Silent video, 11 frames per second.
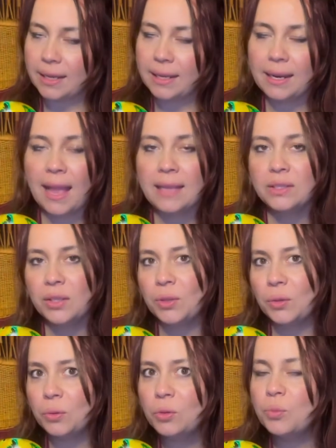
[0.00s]
and it has a
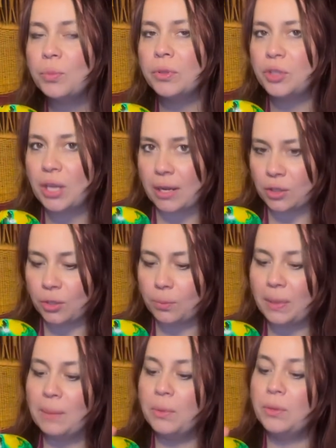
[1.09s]
huge projection.
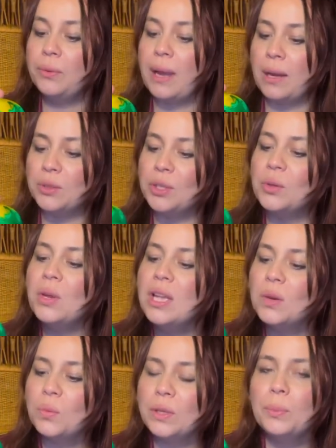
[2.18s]
People around you
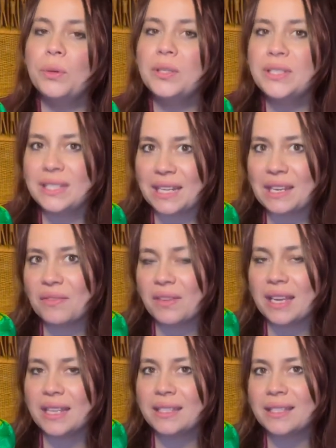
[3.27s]
will perceive
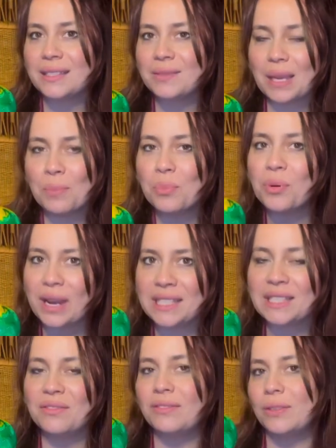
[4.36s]
its
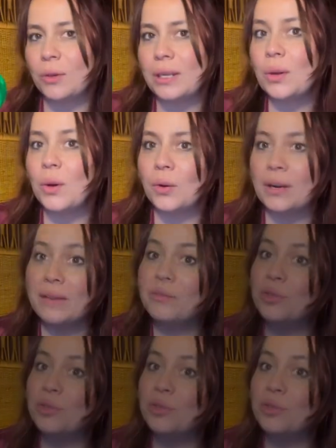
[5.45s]
impressive floral aura for